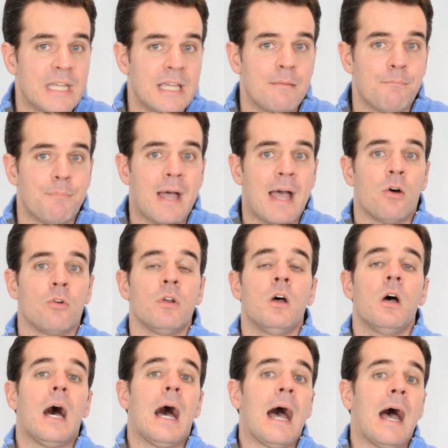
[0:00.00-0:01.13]
inbound
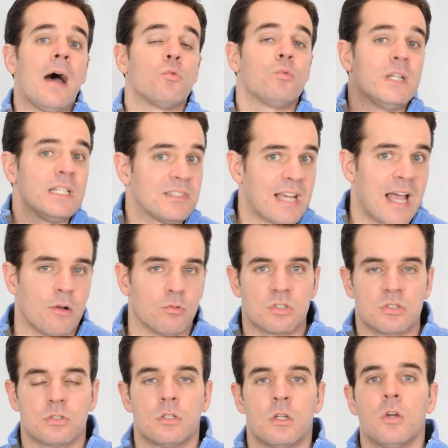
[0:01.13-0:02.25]
reach
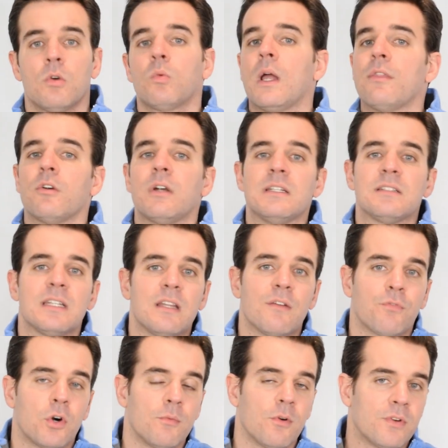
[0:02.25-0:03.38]
outs, whether it's in the
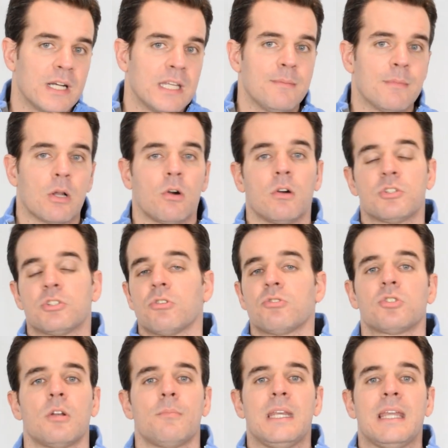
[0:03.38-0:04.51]
form of an email or
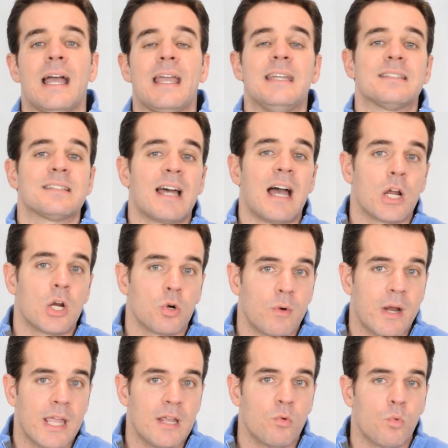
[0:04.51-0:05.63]
social media, it's a
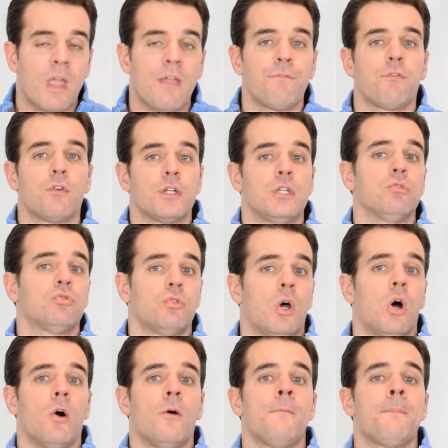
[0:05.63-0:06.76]
great way for you to
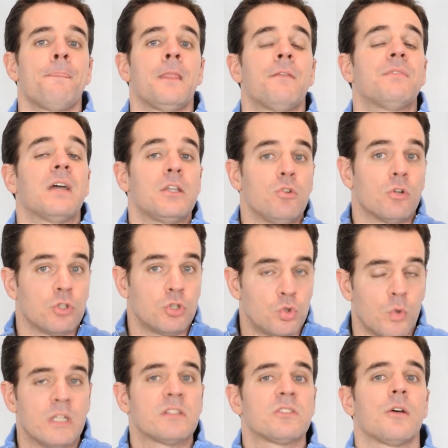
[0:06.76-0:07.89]
know that you're
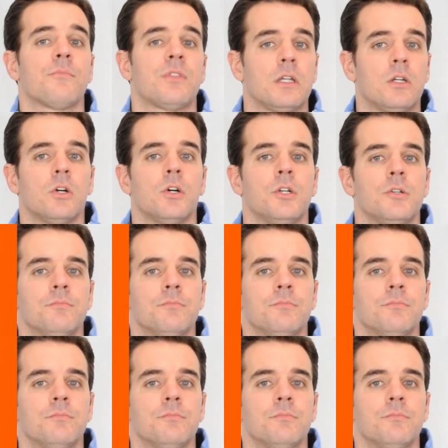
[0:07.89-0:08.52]
doing something good.